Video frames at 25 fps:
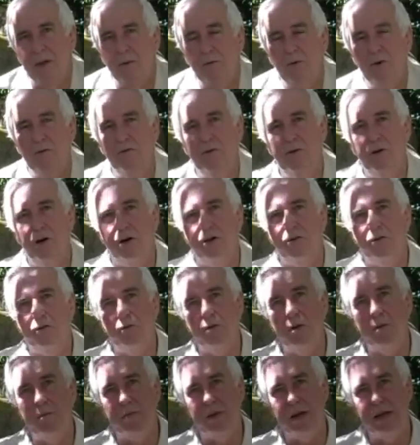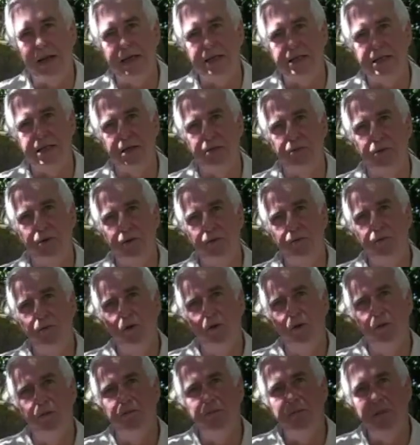We've got to replace it with
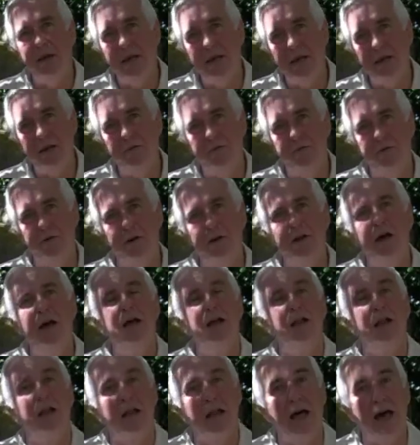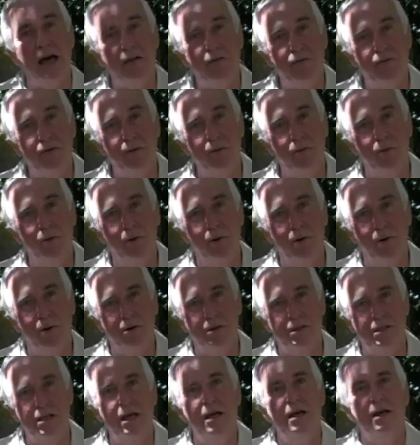more meaningful life
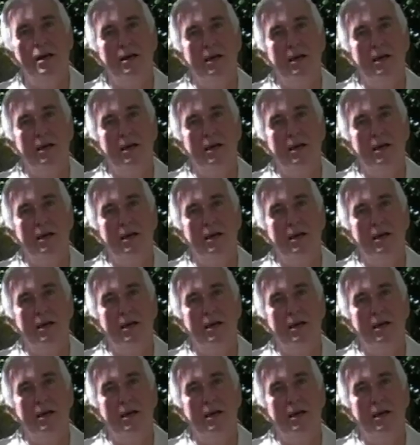rewards.